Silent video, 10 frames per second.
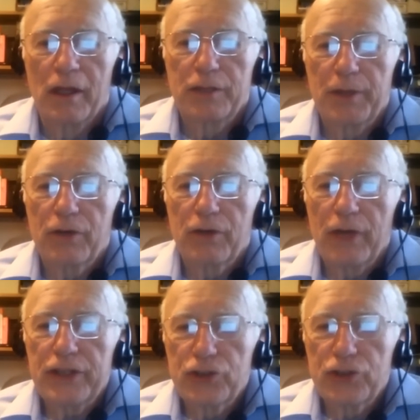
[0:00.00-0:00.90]
It's been a
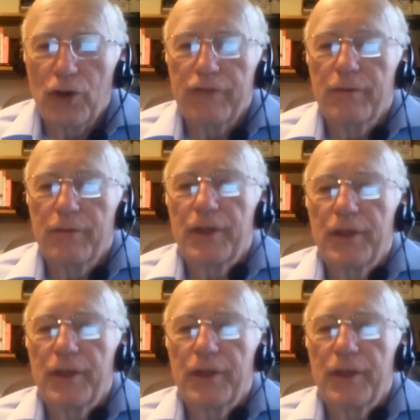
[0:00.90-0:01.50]
great joy for me in